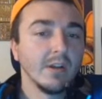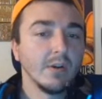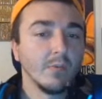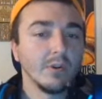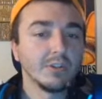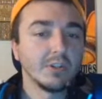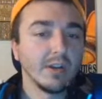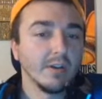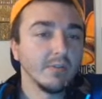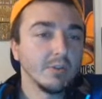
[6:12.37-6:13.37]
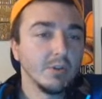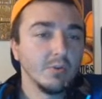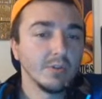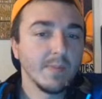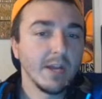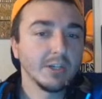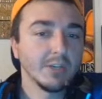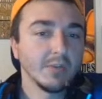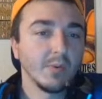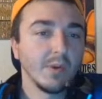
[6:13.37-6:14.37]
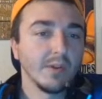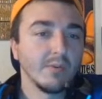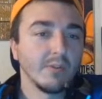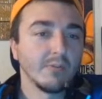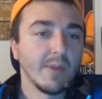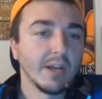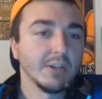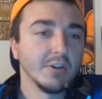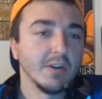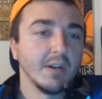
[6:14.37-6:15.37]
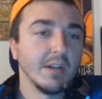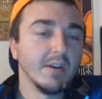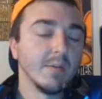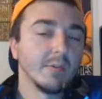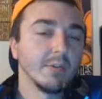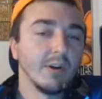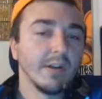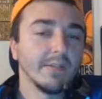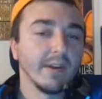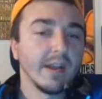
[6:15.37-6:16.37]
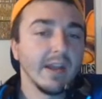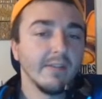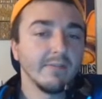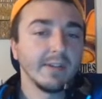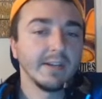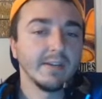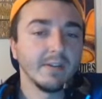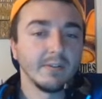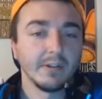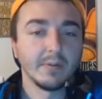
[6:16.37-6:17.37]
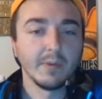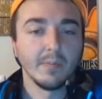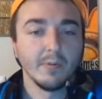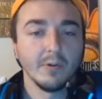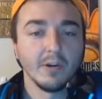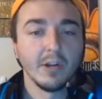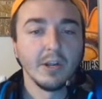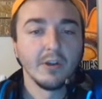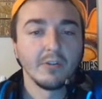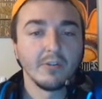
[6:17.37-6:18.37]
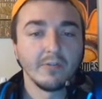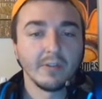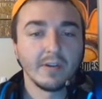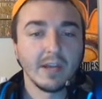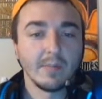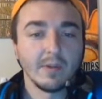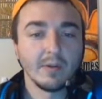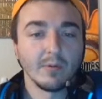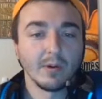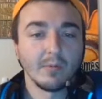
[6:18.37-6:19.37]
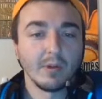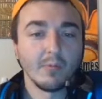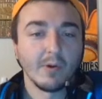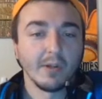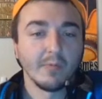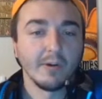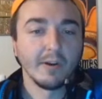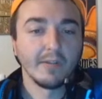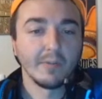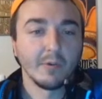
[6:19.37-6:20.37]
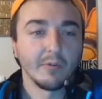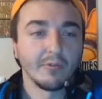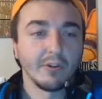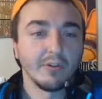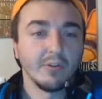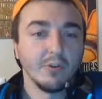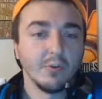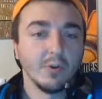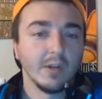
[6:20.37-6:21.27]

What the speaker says: Was trying out 2 smashers. We went to a smasher and a double cross, and I have liked it a little bit more, so for the time being we're going to play 1 and 1 as opposed to 2.